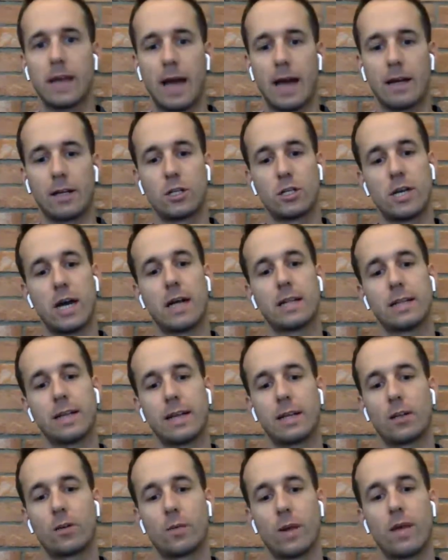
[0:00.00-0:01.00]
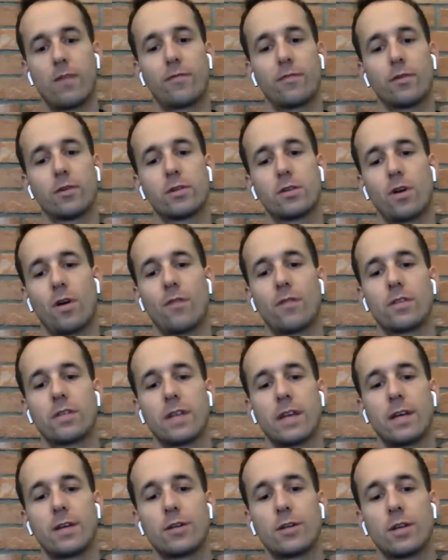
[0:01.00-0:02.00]
They had a chat. They had a great first
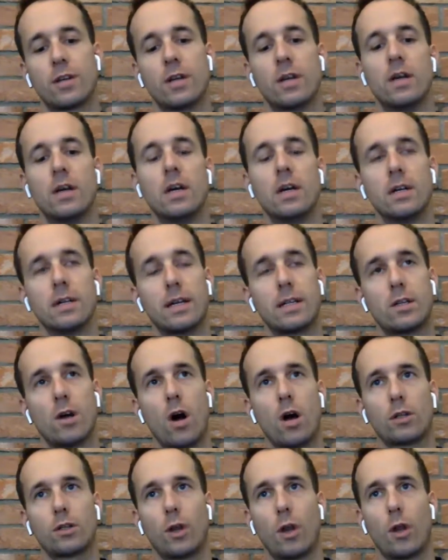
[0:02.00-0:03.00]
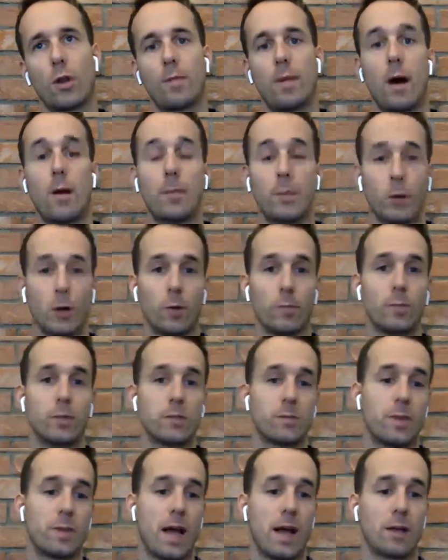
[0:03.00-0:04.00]
conversation. They talked a lot about
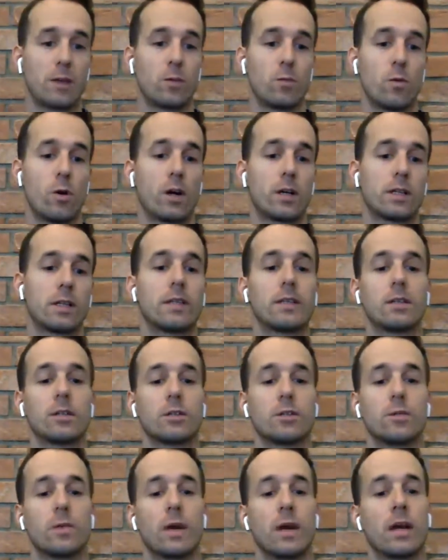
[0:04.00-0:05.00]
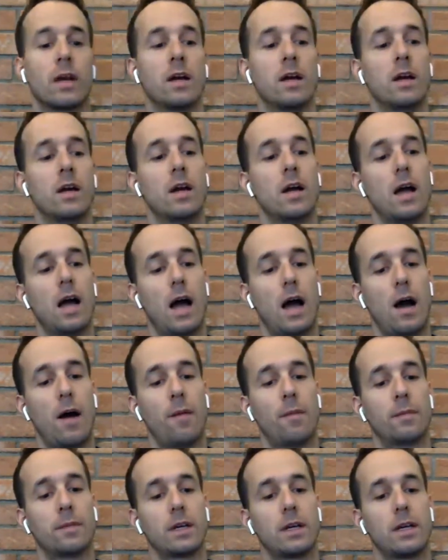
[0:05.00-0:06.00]
purpose behind the work that they're doing.
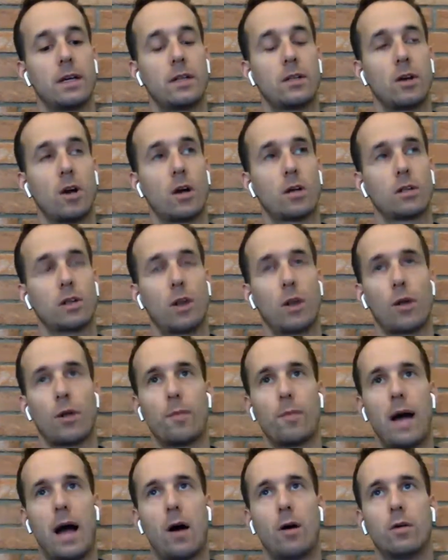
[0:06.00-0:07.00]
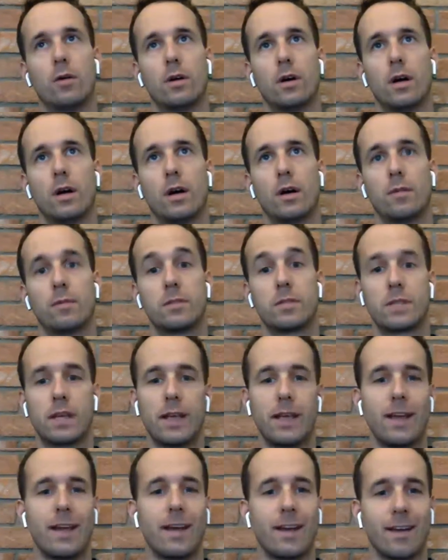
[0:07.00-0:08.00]
Um, he talked a lot about um,
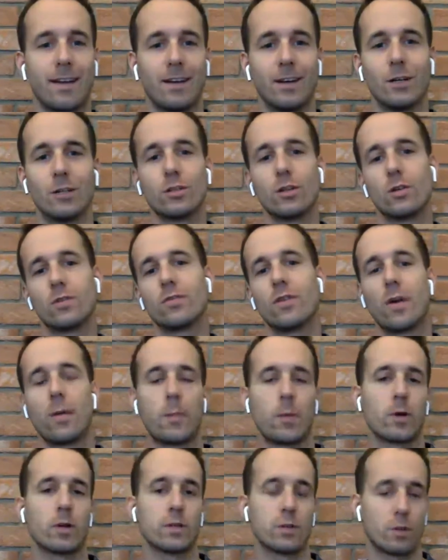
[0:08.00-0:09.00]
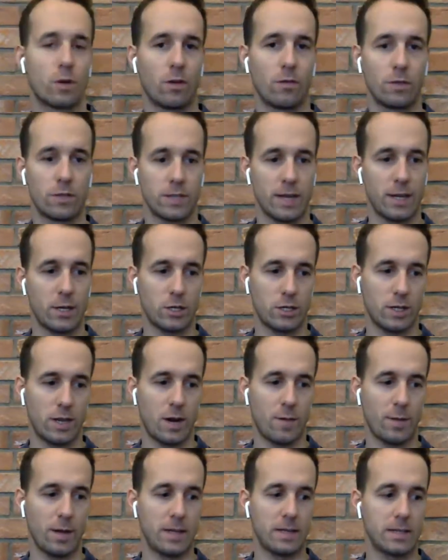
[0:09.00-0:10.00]
skiing. So it was a very personal conversation
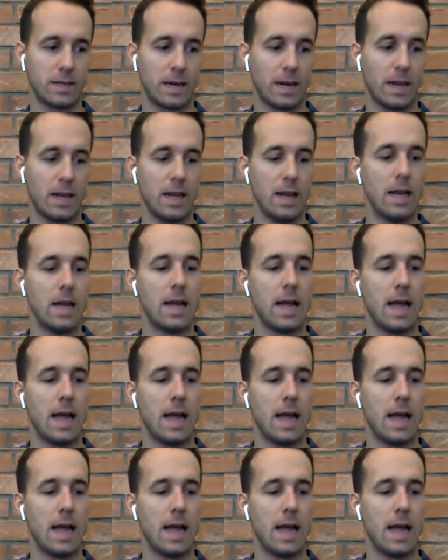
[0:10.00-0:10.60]
there, basically.